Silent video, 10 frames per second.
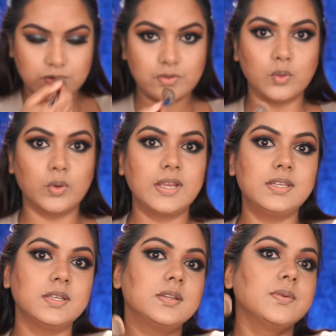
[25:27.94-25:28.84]
So what I
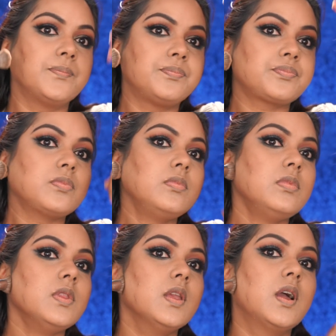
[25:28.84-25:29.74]
did,
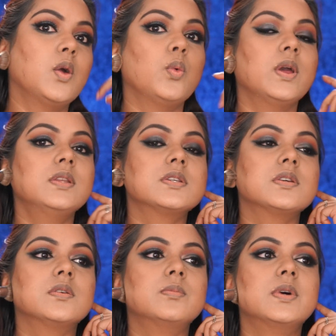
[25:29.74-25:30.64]
I went
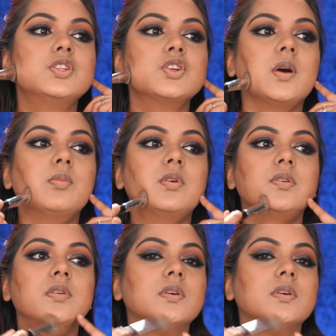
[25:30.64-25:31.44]
my jawbone